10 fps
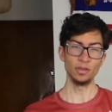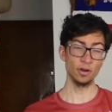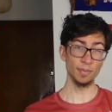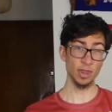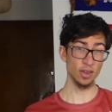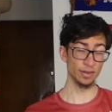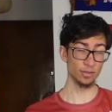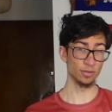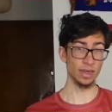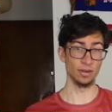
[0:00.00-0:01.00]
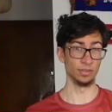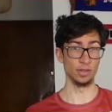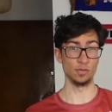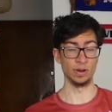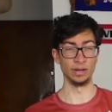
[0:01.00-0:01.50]
Not much else to say on
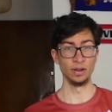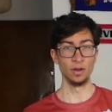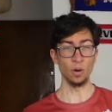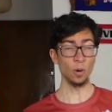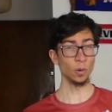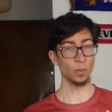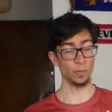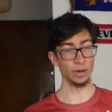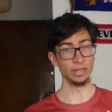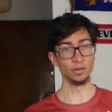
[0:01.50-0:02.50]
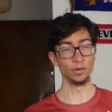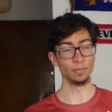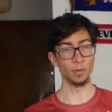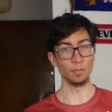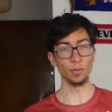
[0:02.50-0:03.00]
this one. All 3
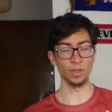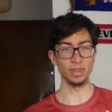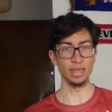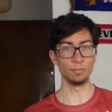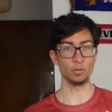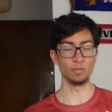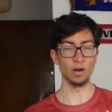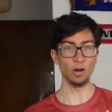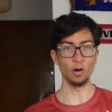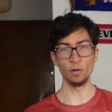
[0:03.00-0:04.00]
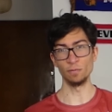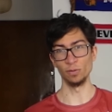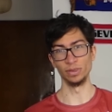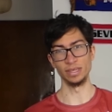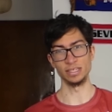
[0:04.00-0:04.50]
newly promoted teams were
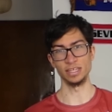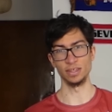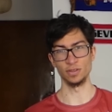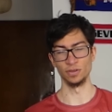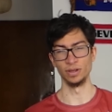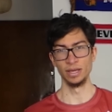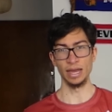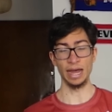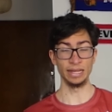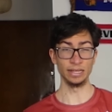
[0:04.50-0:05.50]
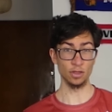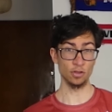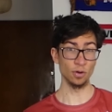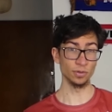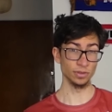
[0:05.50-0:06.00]
awful this season, and it
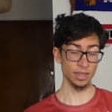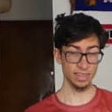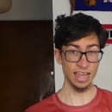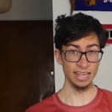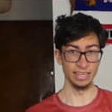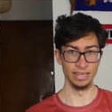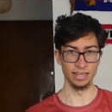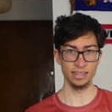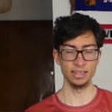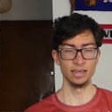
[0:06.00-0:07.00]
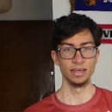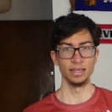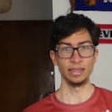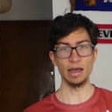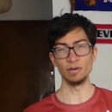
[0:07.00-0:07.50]
showed on the standings.
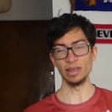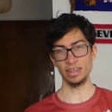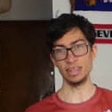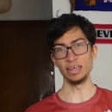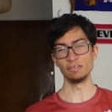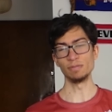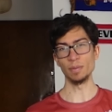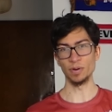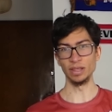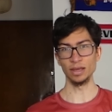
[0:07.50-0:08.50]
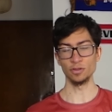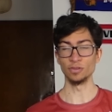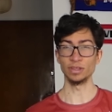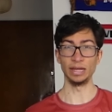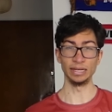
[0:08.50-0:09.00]
Now let's see if my
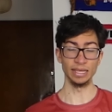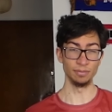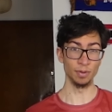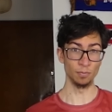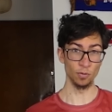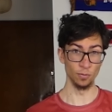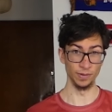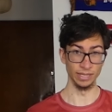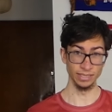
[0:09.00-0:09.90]
predictions can keep improving.